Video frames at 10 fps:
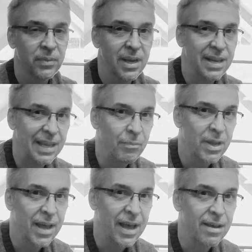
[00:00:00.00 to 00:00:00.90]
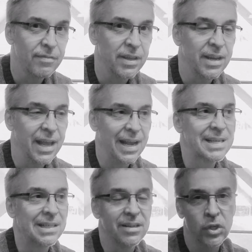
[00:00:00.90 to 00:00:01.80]
and then we have an
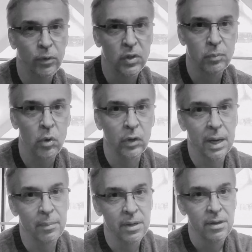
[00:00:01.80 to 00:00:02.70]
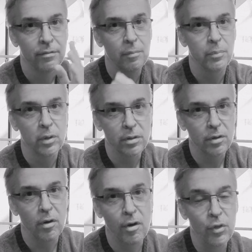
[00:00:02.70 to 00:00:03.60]
excellent children's program from birth
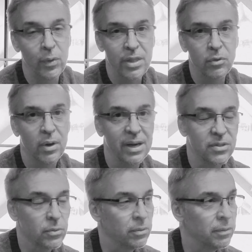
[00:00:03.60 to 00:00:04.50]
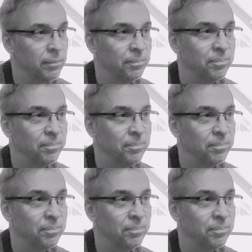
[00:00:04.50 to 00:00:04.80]
all the way through high school.